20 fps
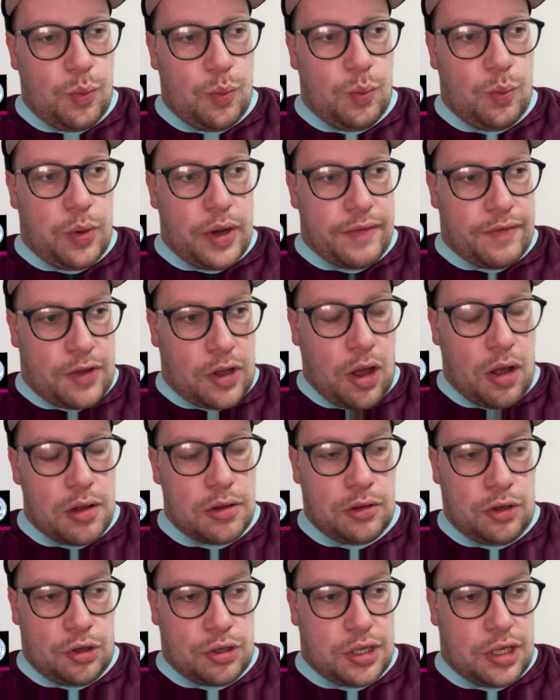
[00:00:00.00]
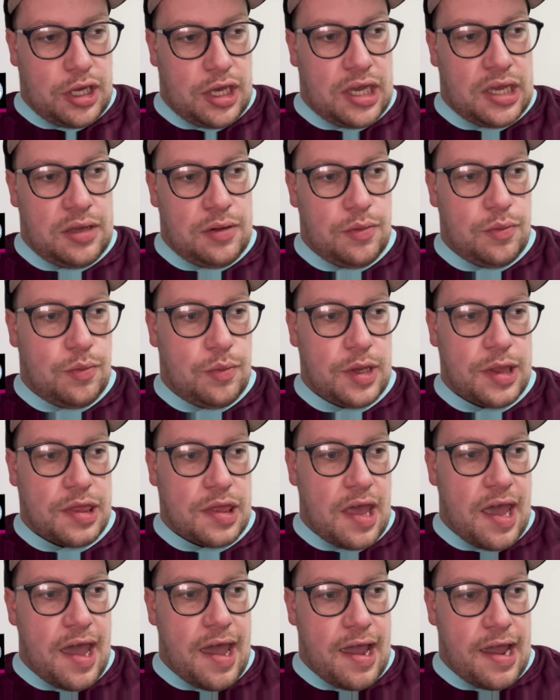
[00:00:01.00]
we've got lucky with
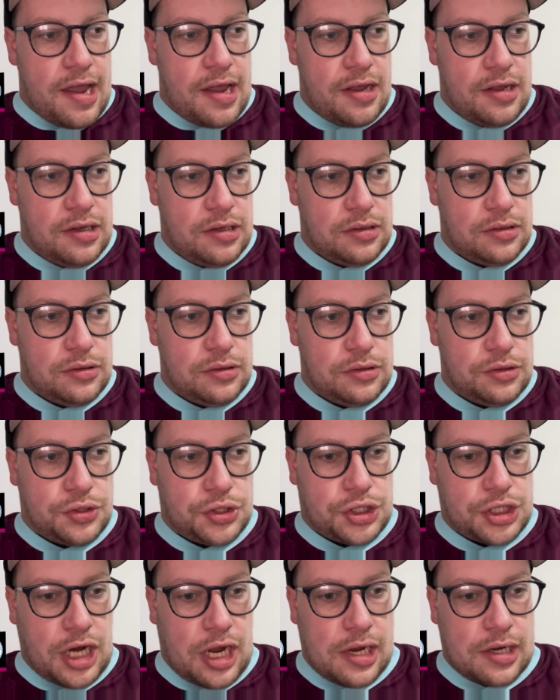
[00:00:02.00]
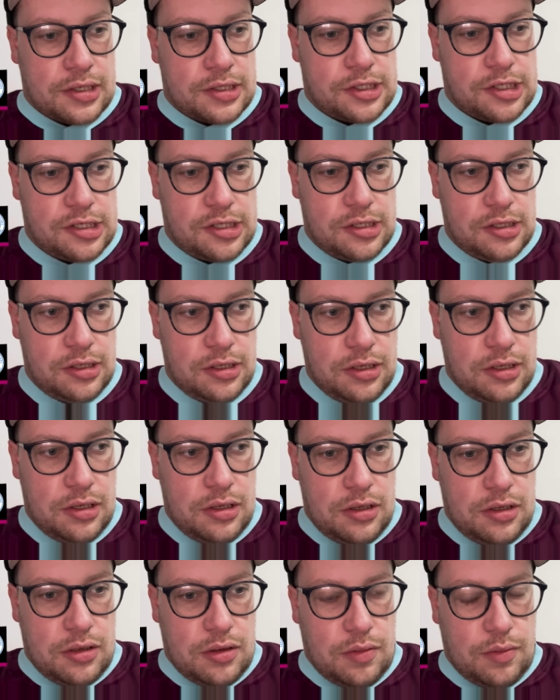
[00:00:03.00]
their chance
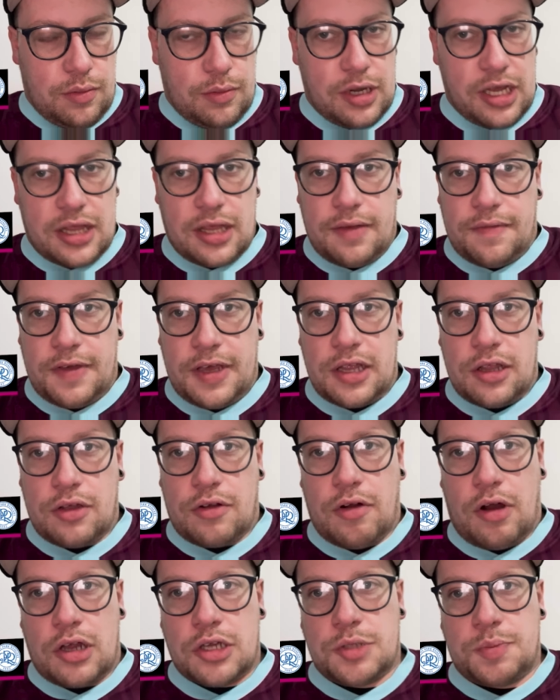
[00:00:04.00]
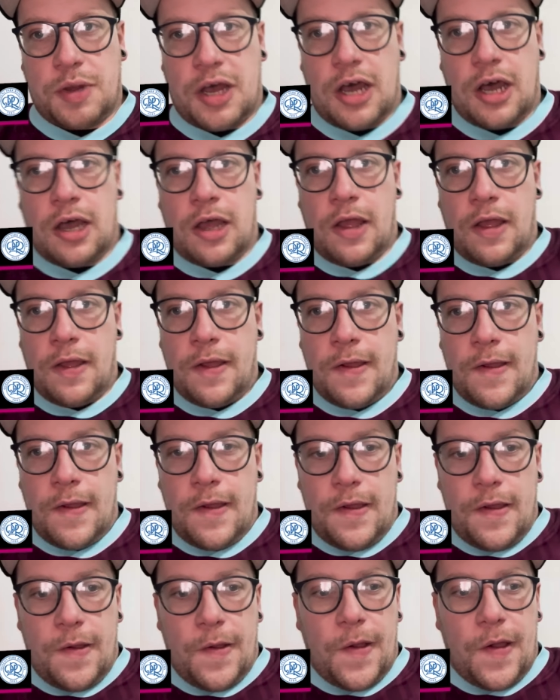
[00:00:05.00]
where they've hit the crossbar.
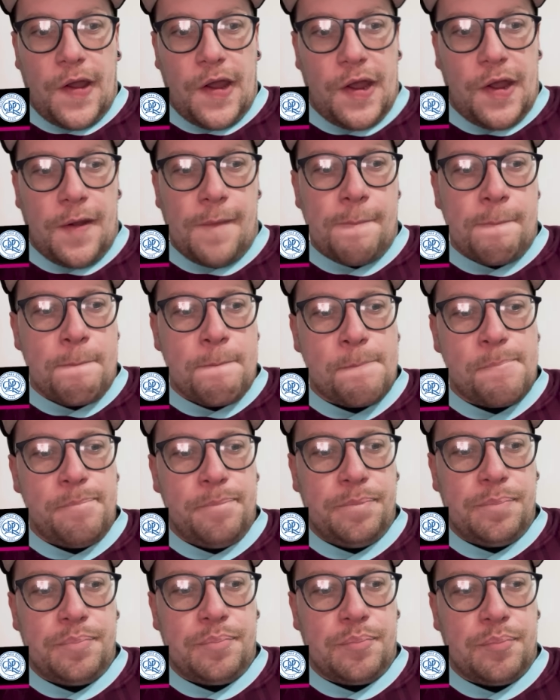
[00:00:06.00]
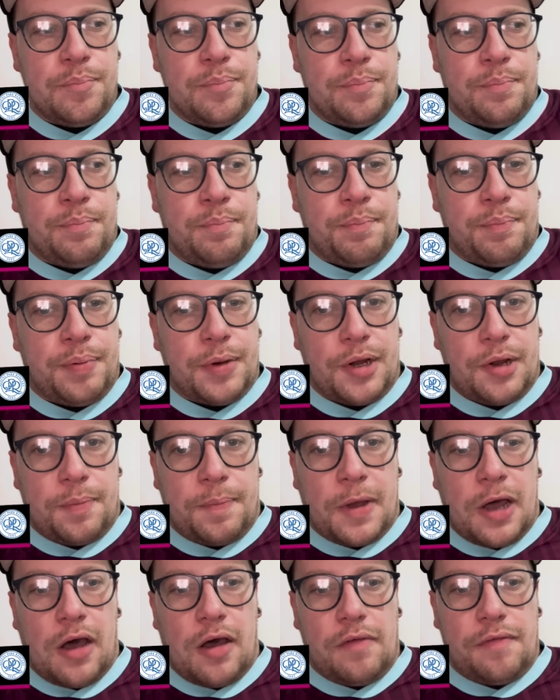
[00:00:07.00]
But
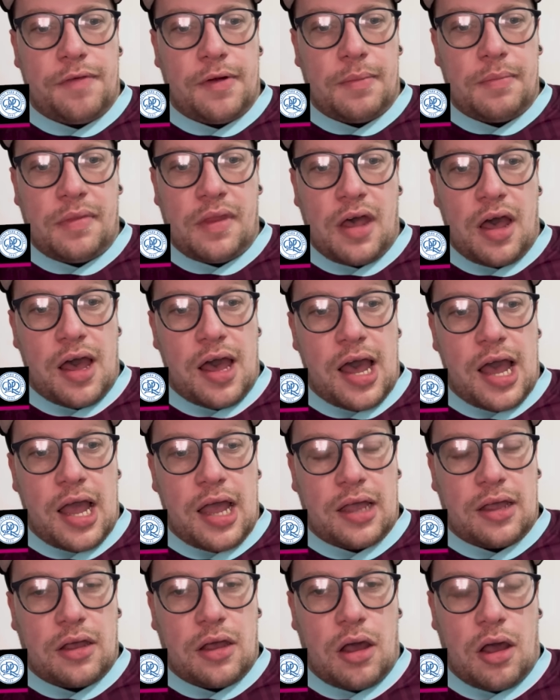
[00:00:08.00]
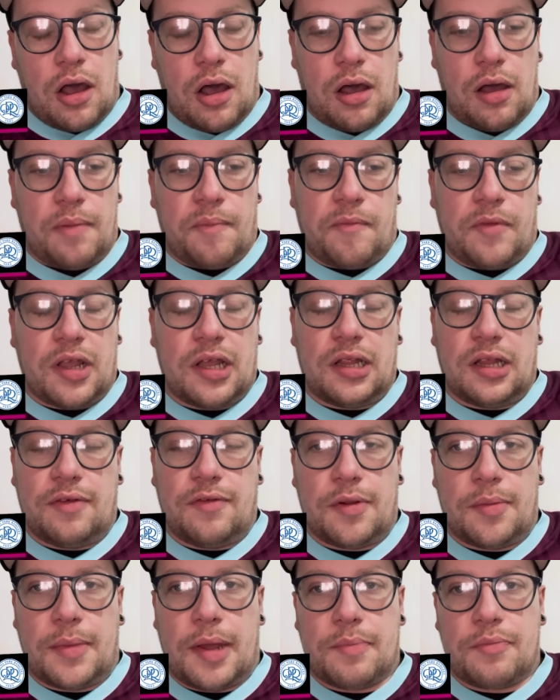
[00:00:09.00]
apart from that, I can't really
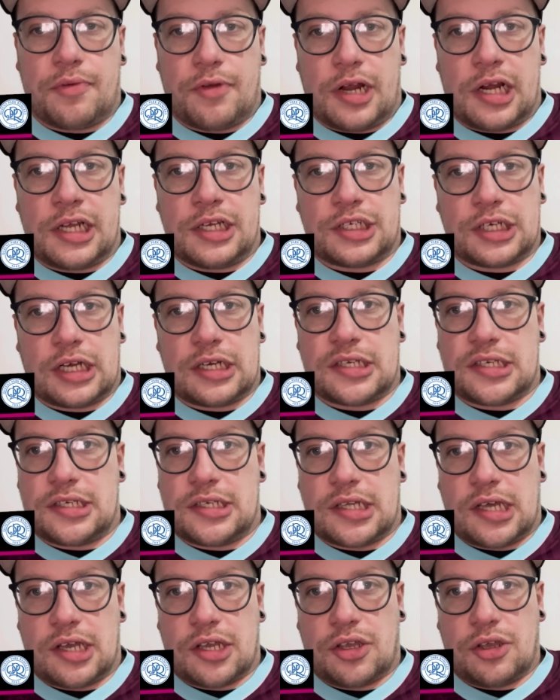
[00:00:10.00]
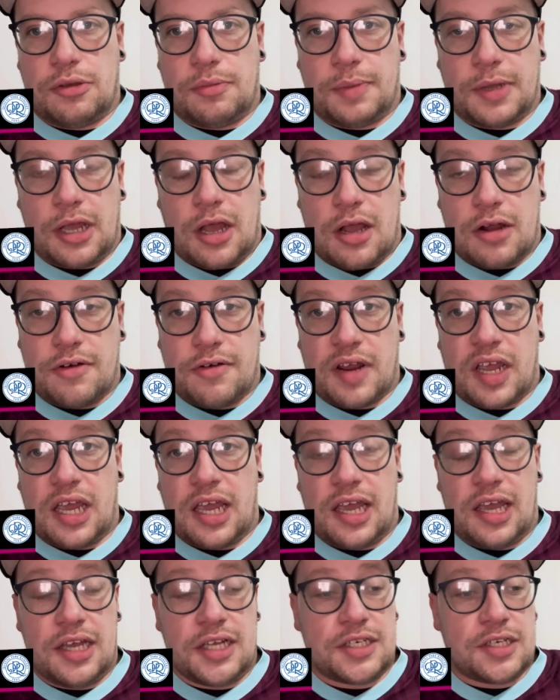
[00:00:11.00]
remember any chances that QPR
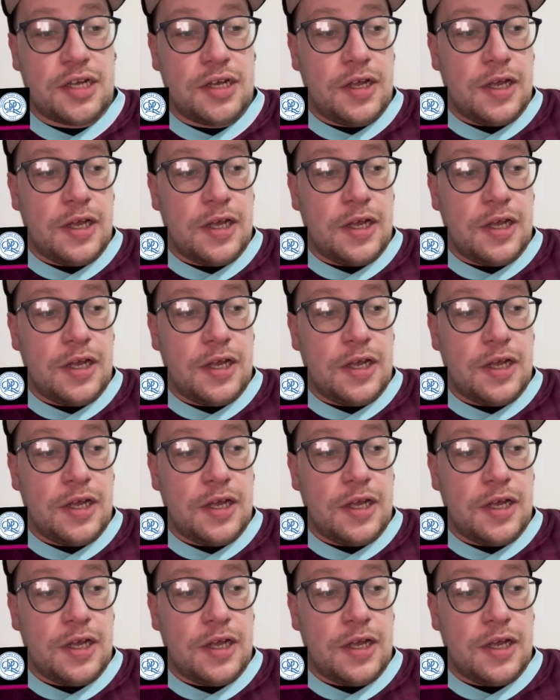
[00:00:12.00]
created.